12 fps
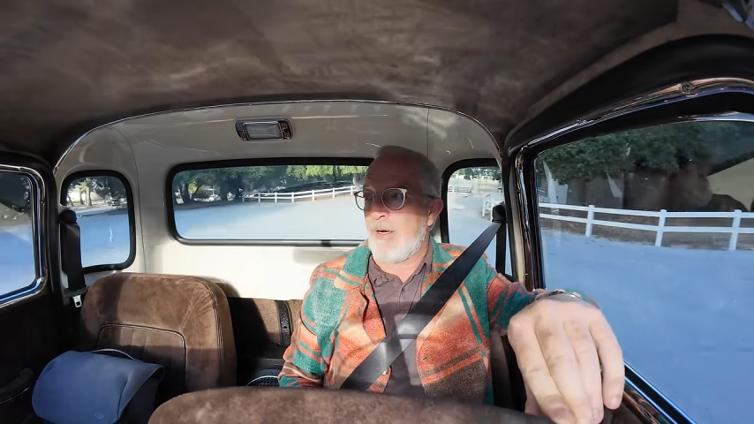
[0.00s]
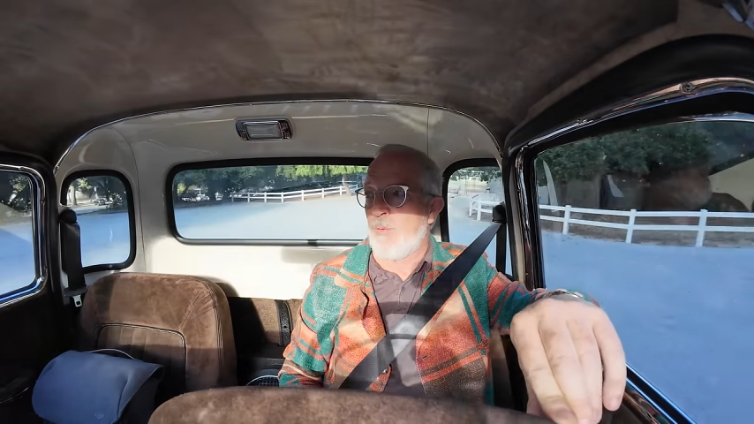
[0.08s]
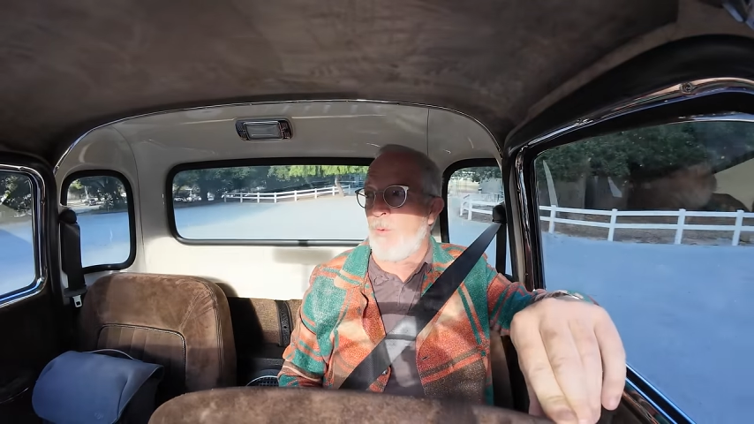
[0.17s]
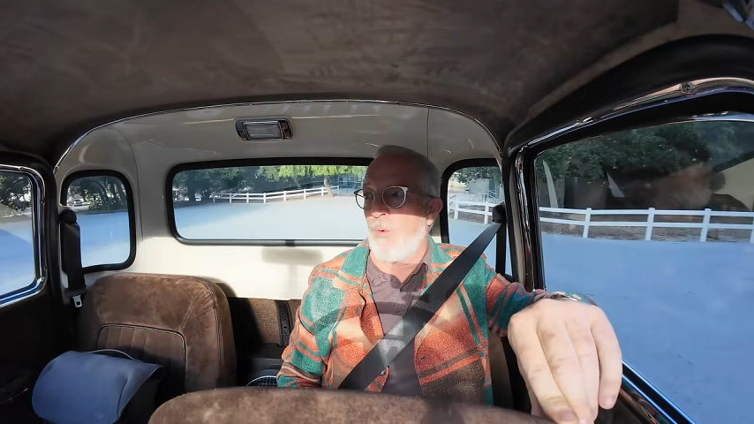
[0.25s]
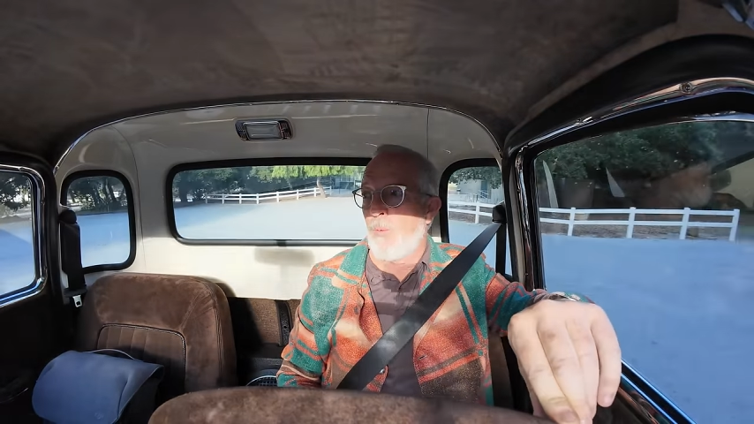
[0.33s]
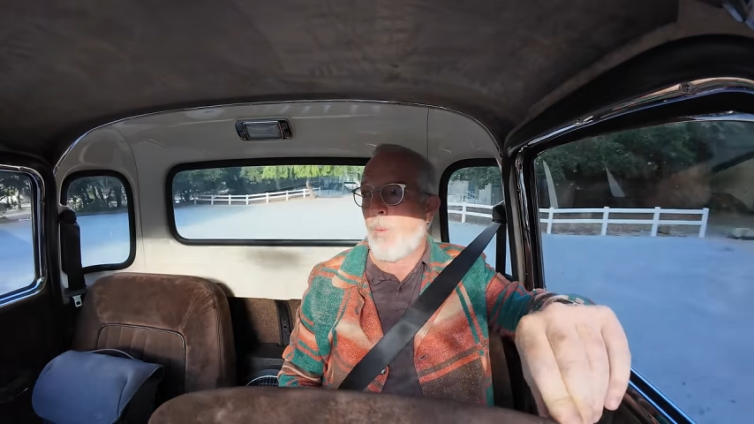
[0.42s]

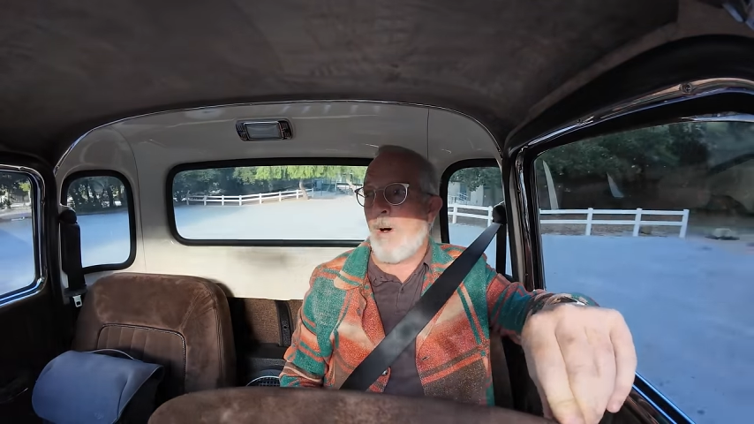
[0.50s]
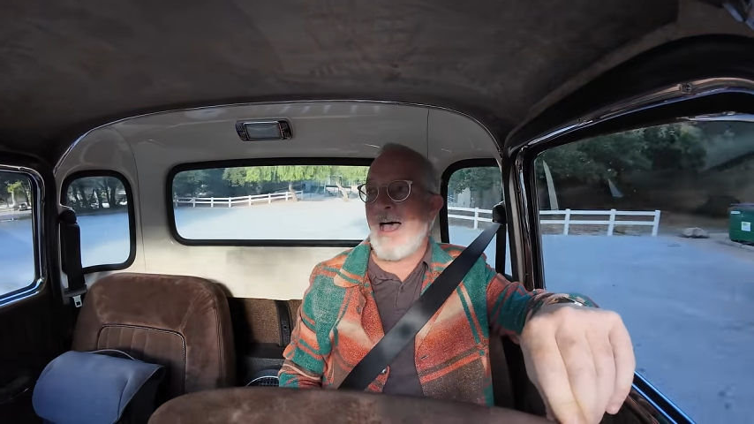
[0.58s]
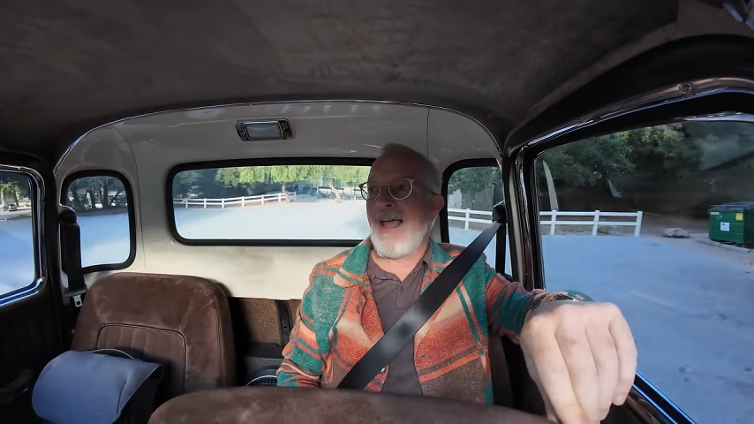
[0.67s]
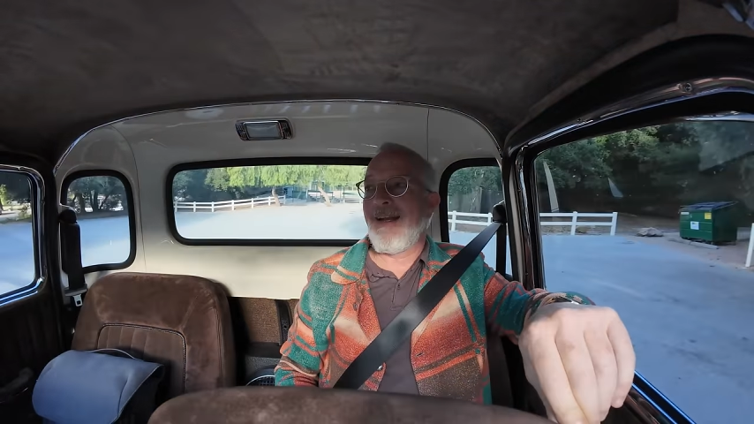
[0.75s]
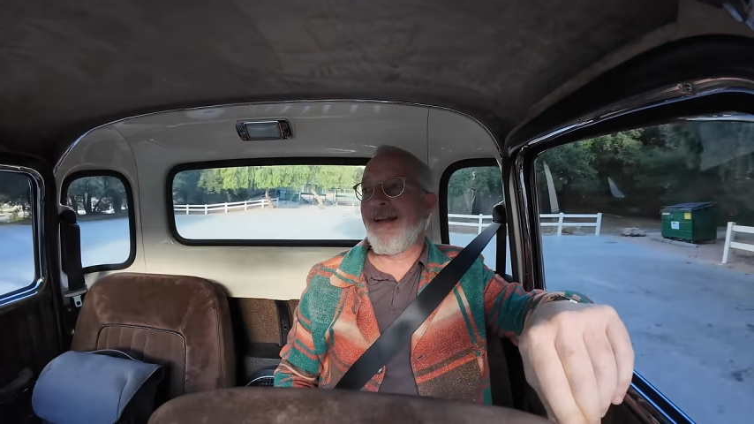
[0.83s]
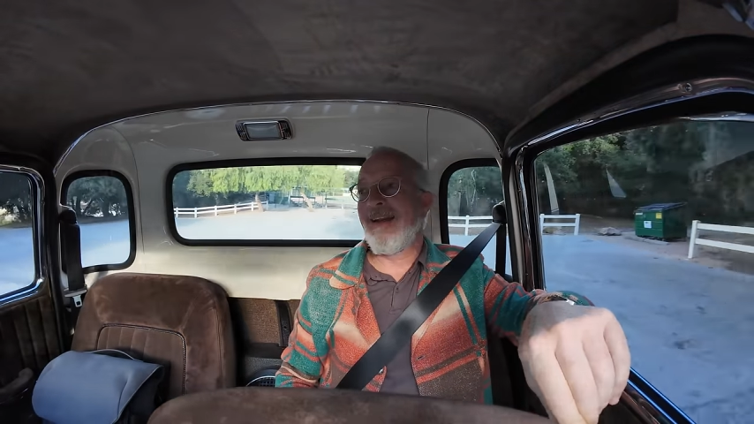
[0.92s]
were
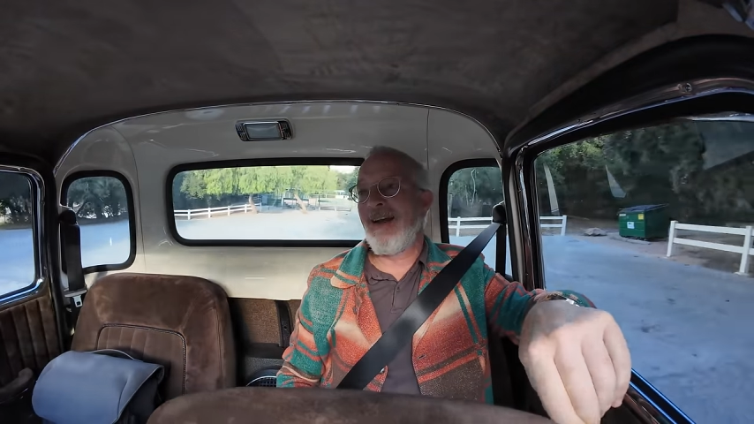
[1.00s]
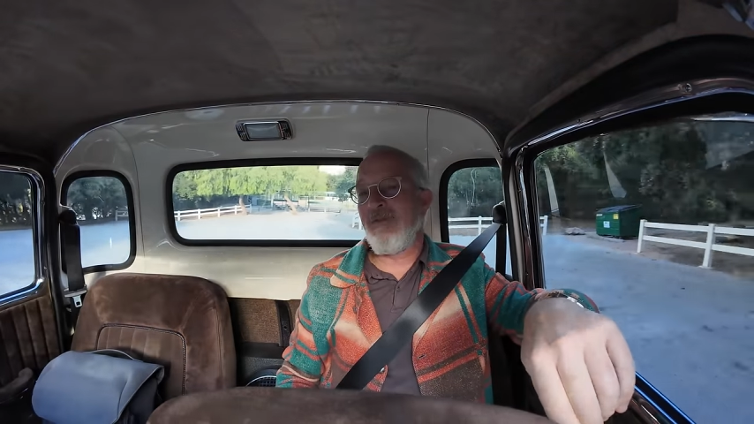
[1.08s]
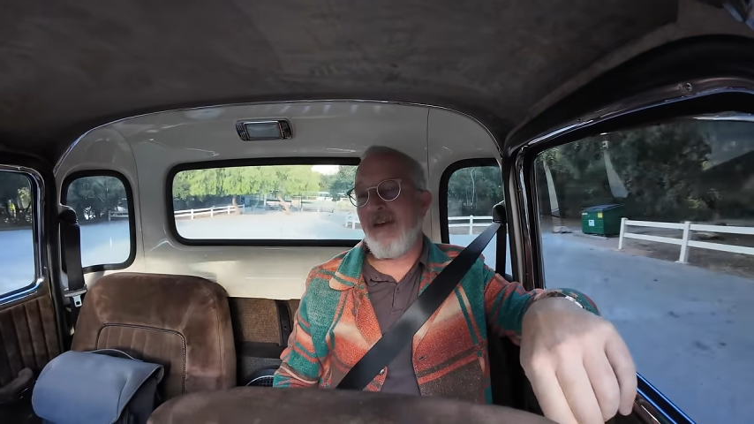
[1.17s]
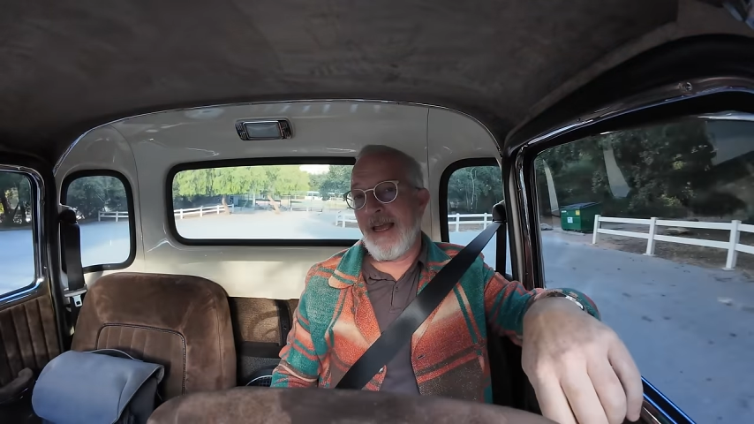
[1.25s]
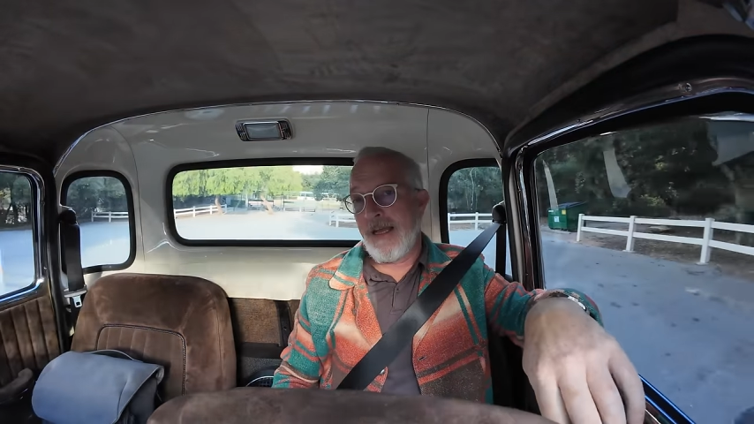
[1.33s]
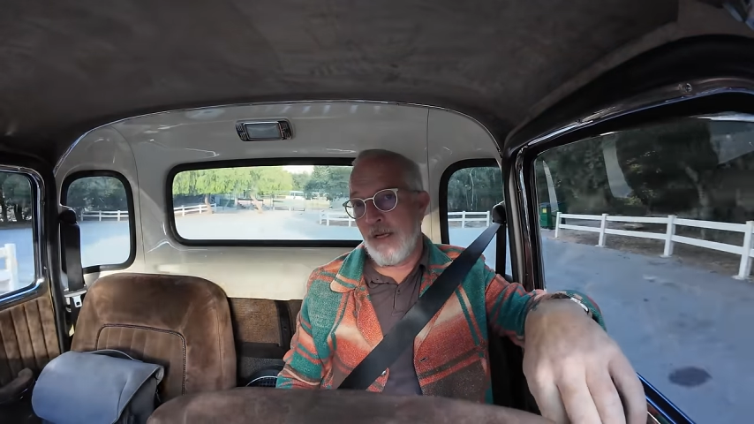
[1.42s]
wide enough
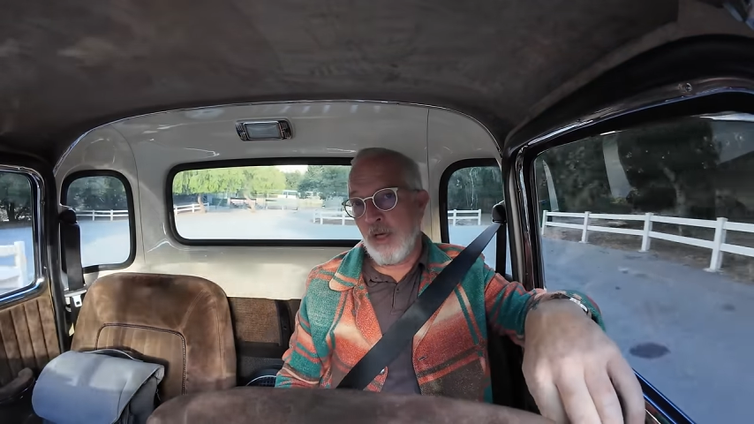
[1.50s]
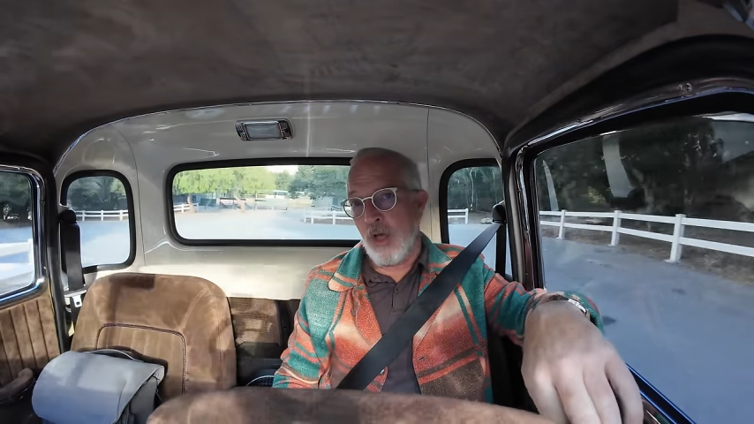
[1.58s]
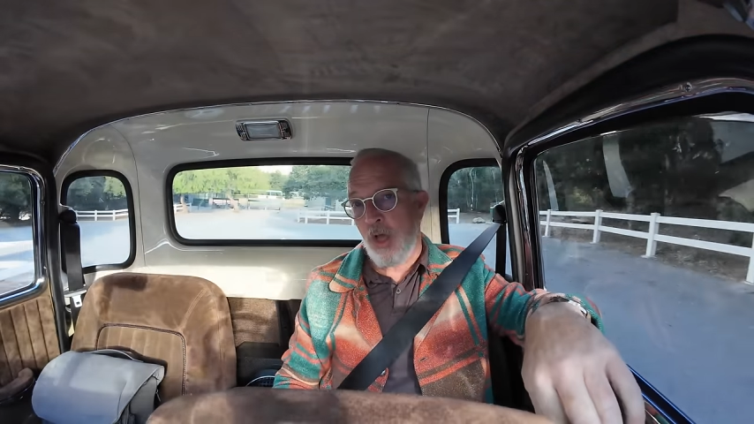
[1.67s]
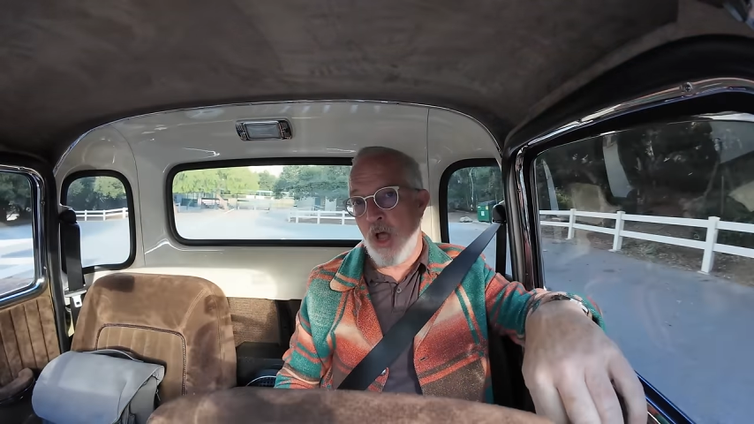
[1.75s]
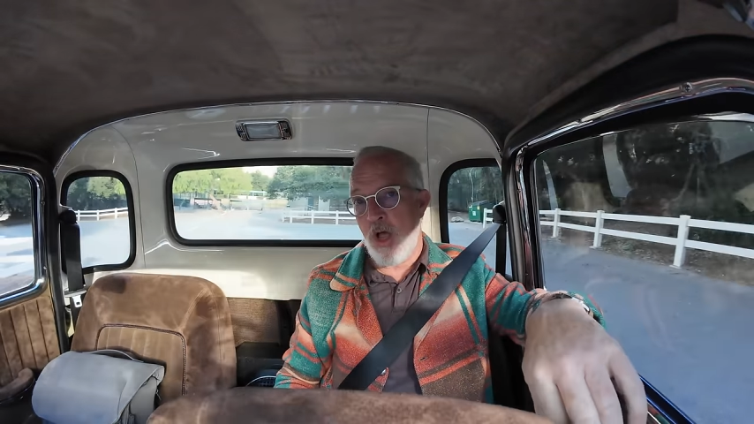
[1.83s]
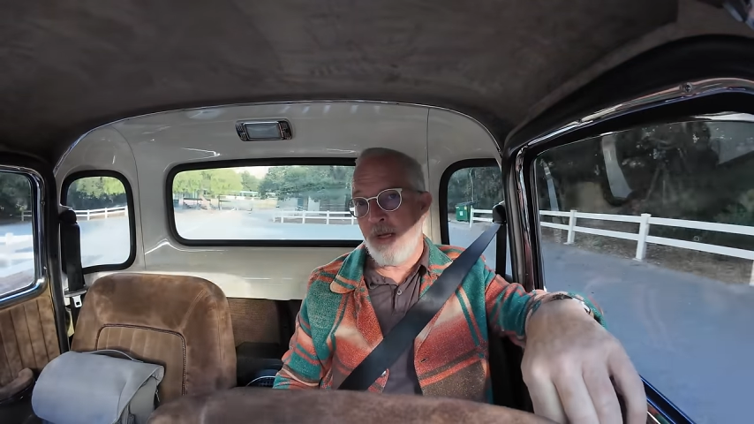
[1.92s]
and
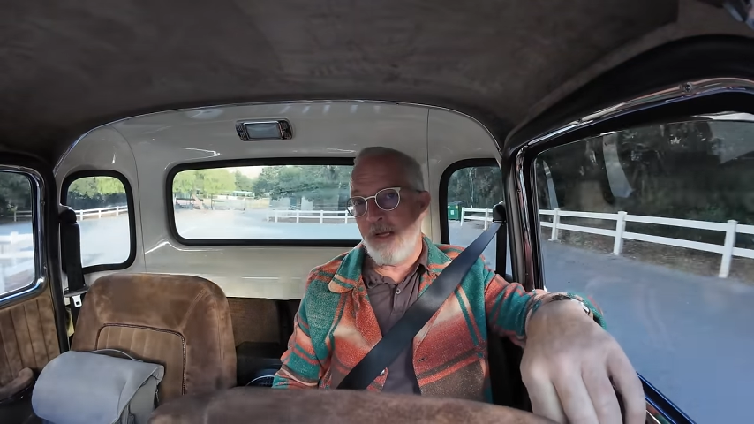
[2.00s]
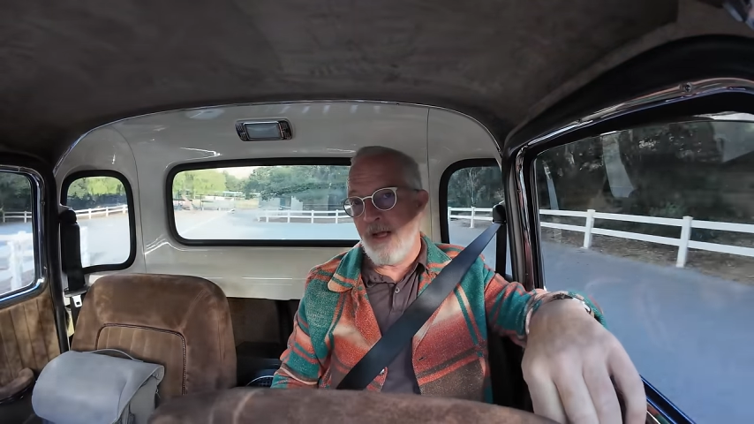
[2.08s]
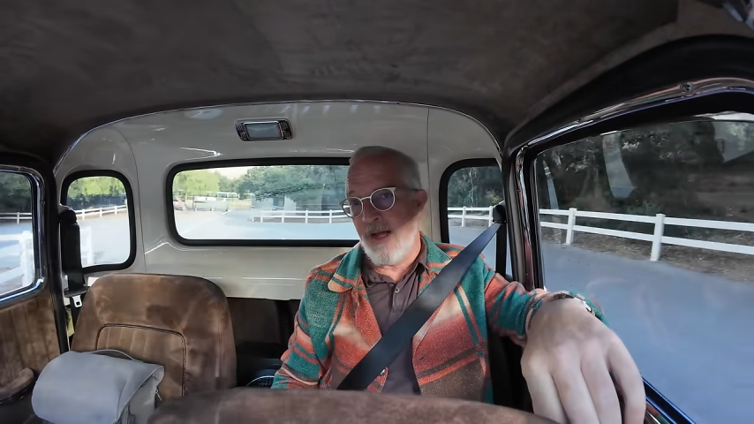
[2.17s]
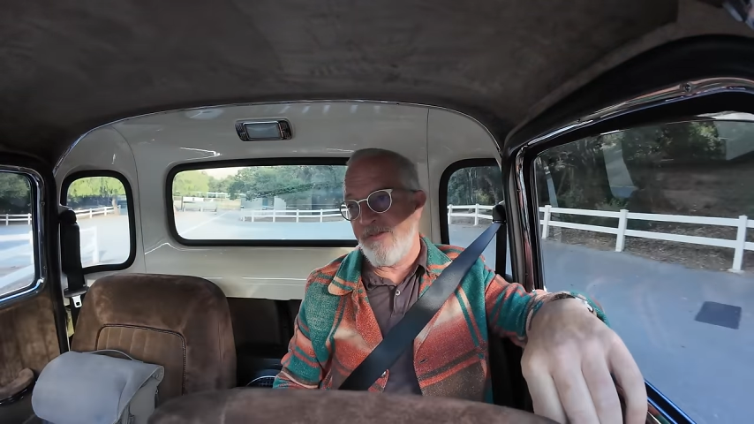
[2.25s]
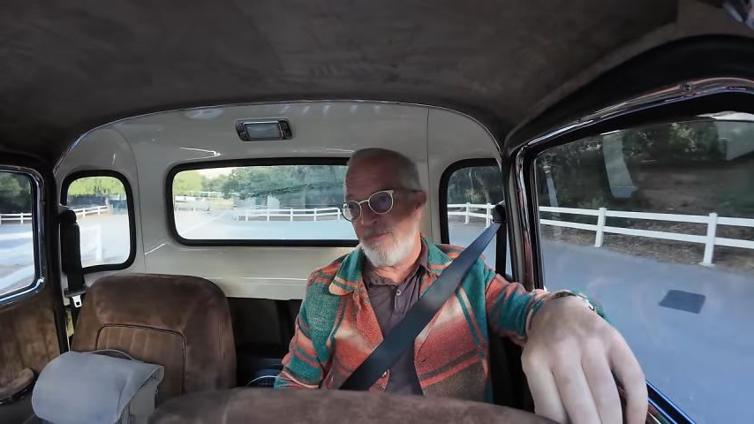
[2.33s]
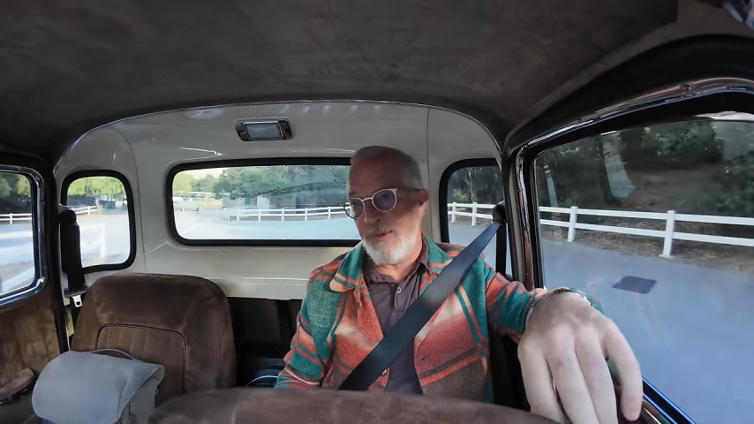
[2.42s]
long enough,